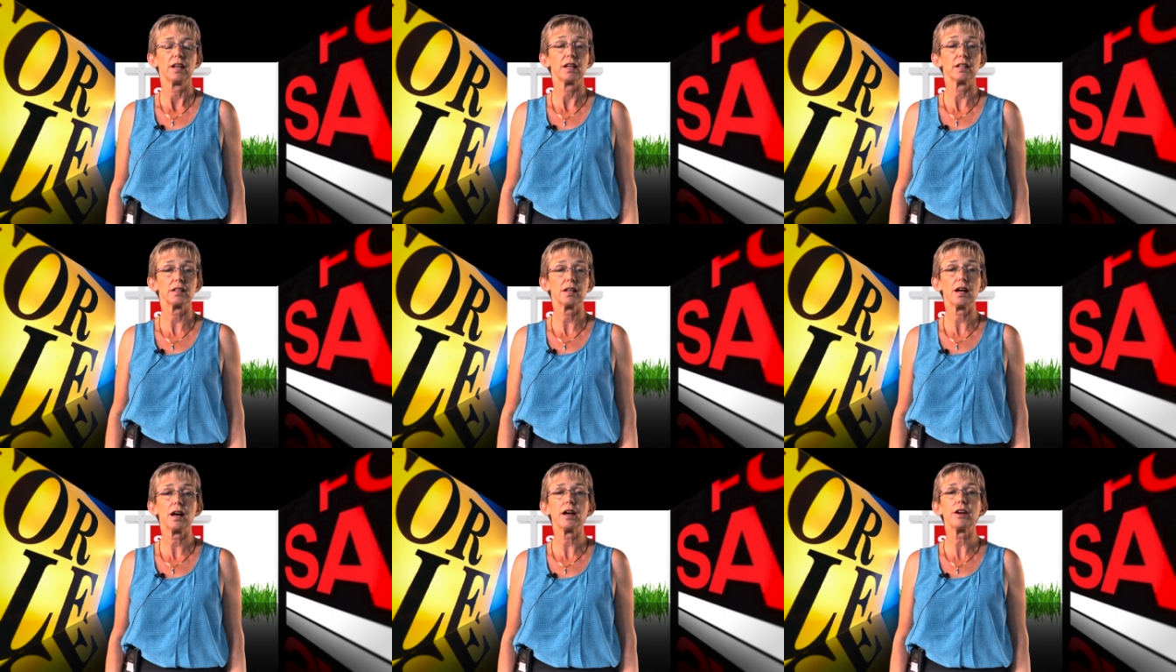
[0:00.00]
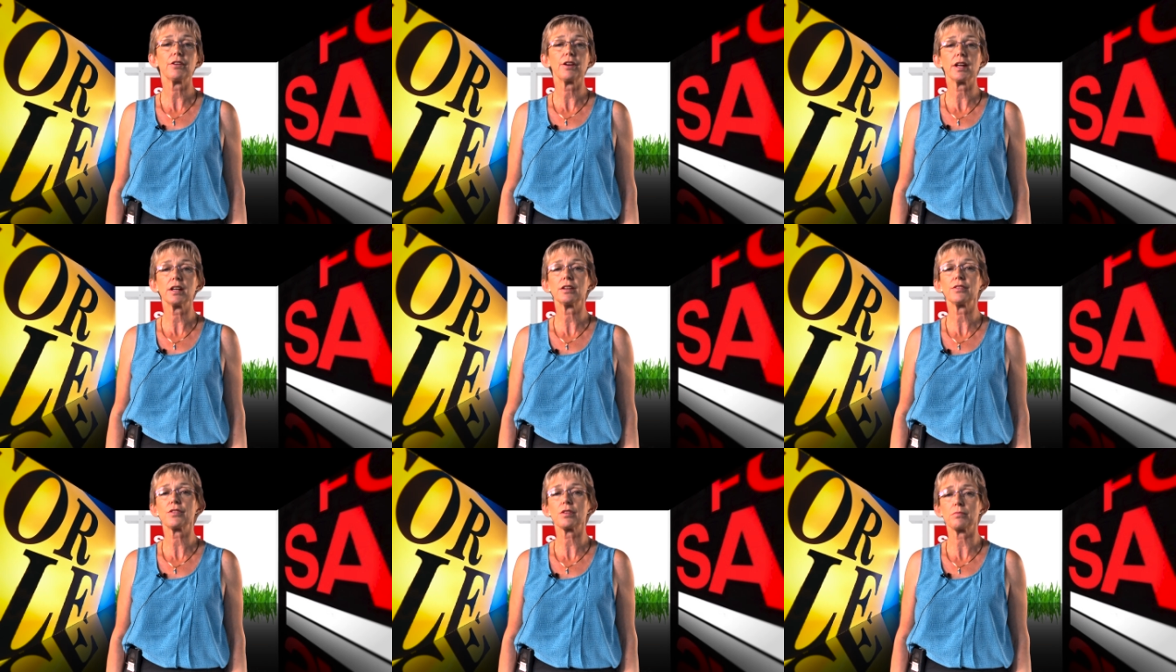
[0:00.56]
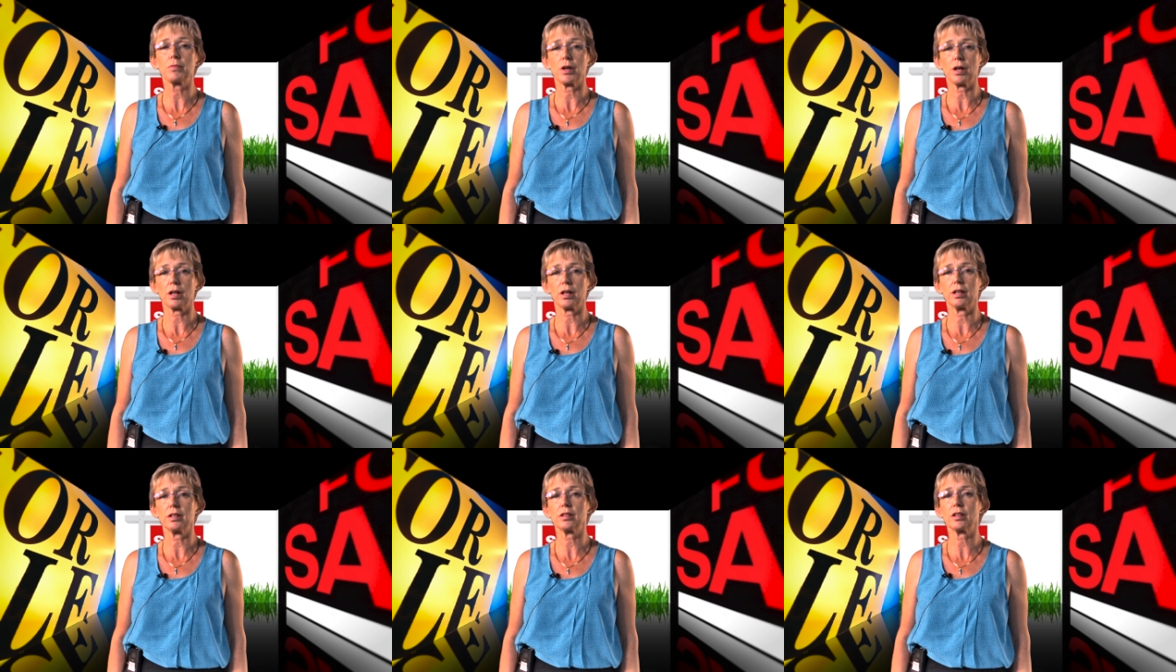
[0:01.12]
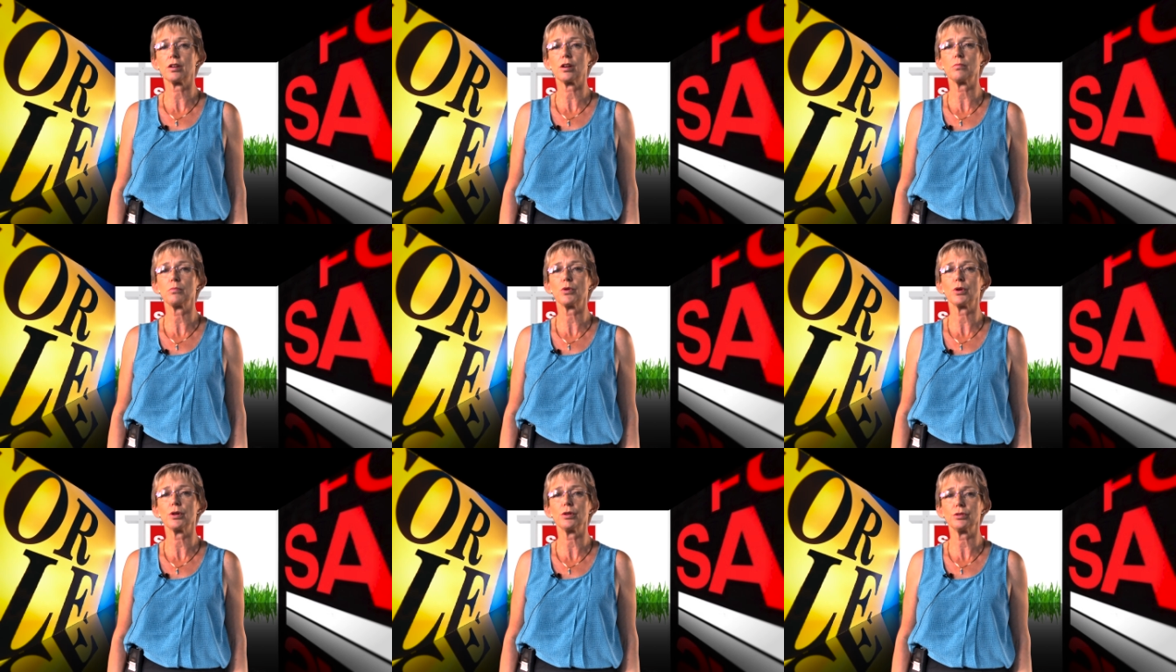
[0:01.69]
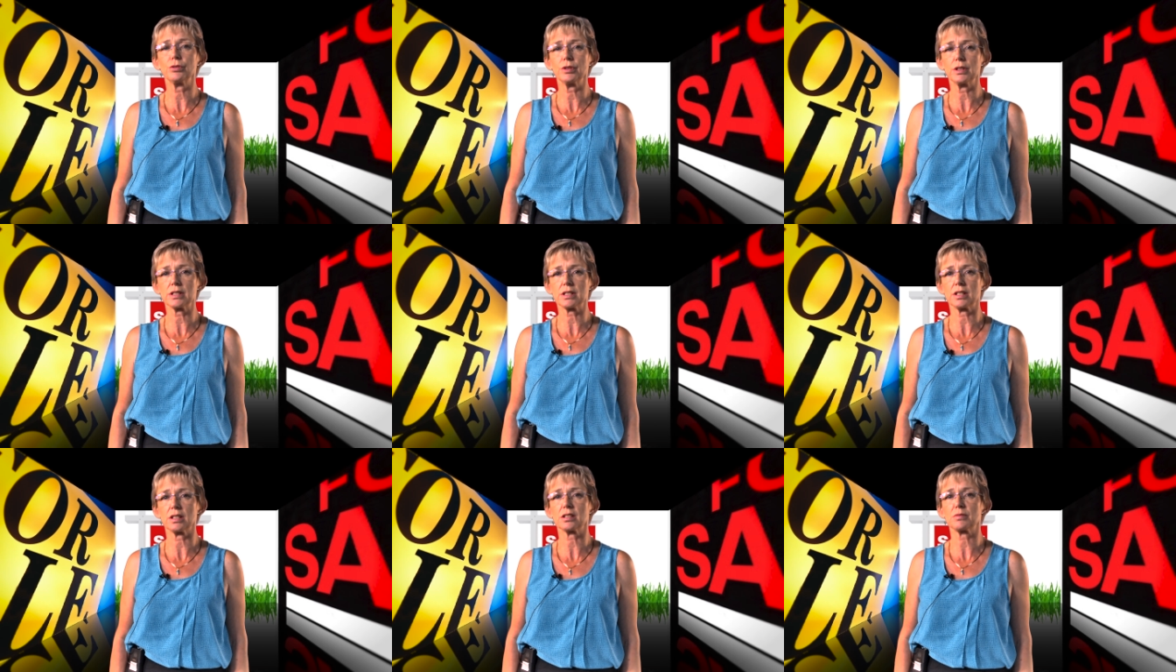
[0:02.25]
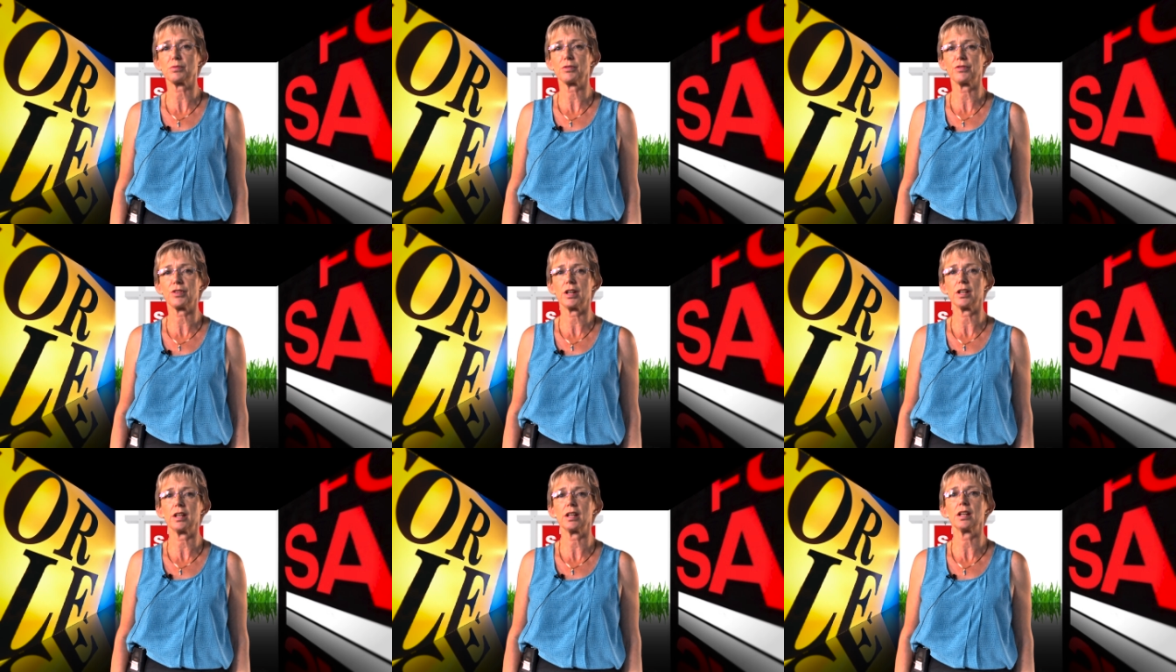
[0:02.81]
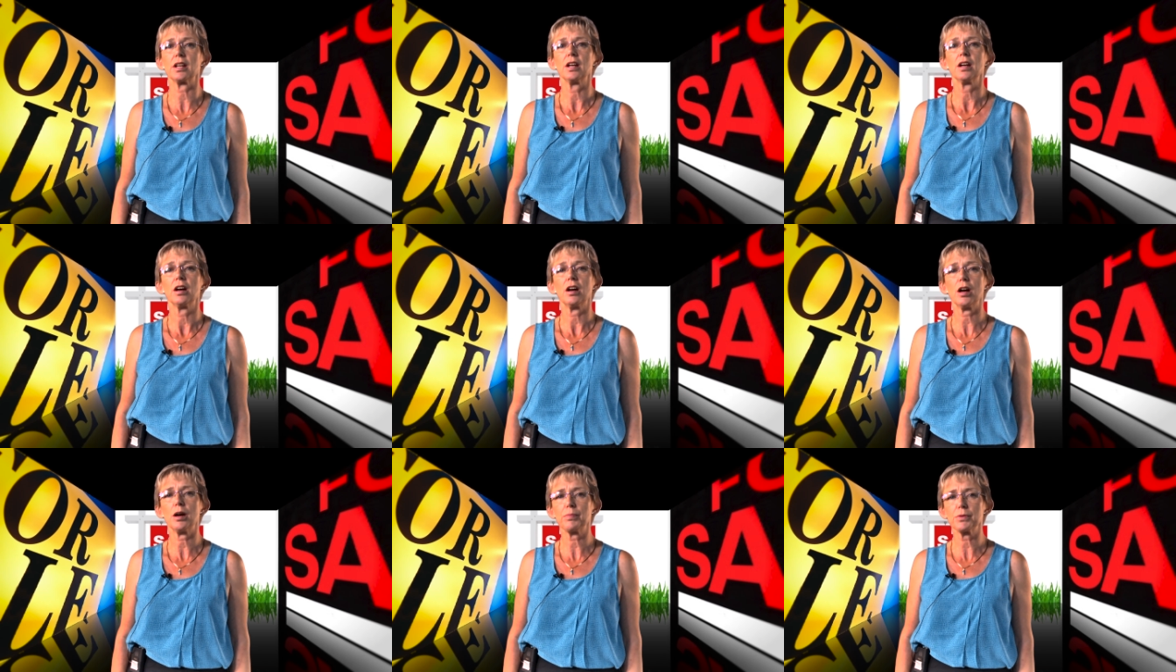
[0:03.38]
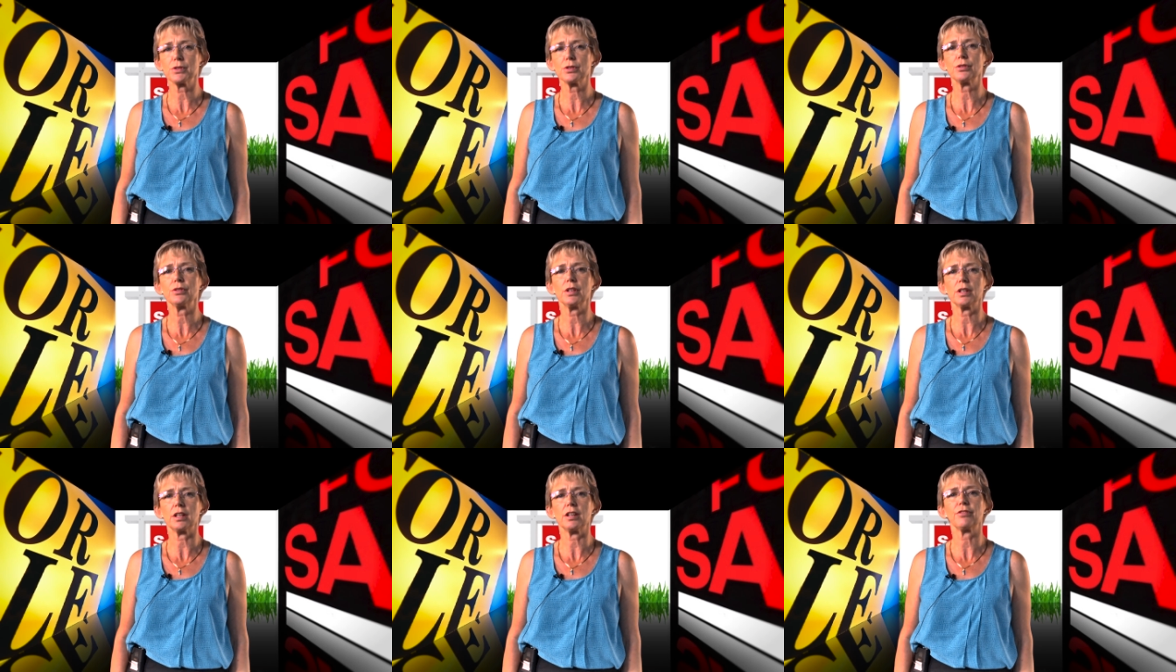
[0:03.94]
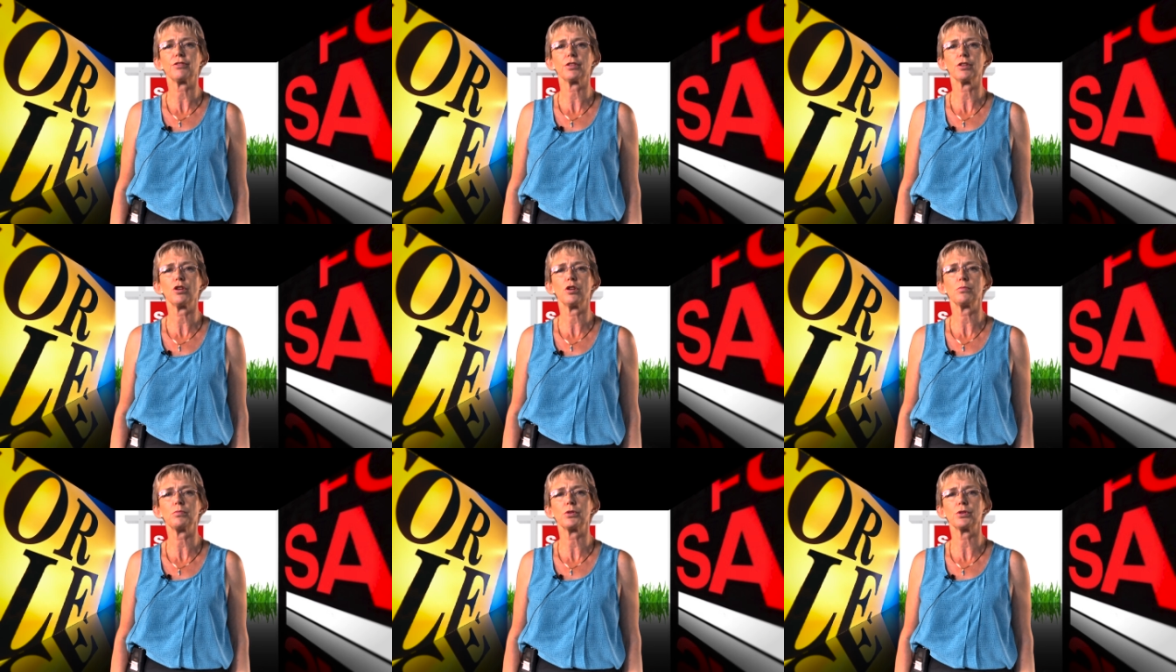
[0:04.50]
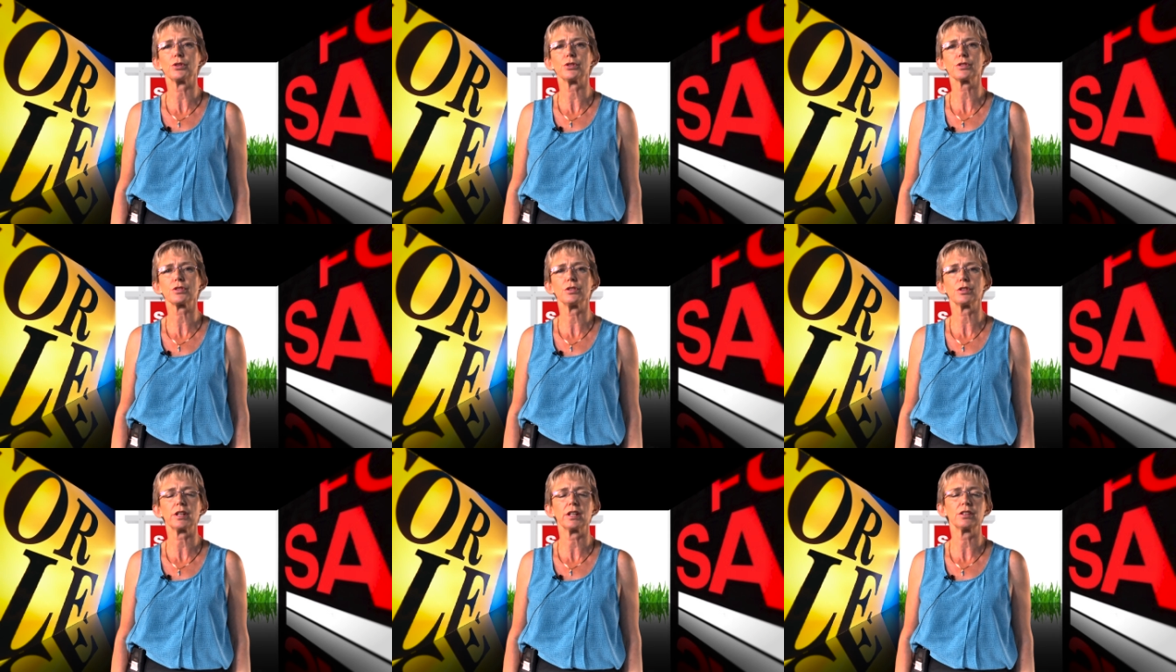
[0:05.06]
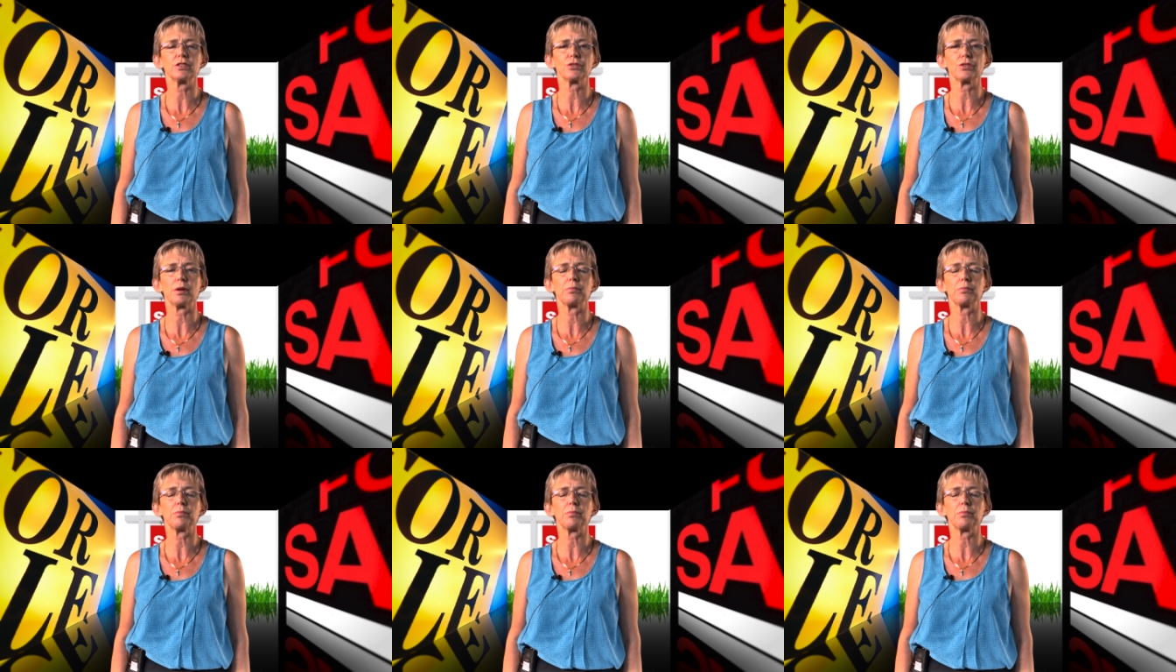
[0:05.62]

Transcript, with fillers: In the higher end of the market, there are more new listings providing opportunity for homeowners looking to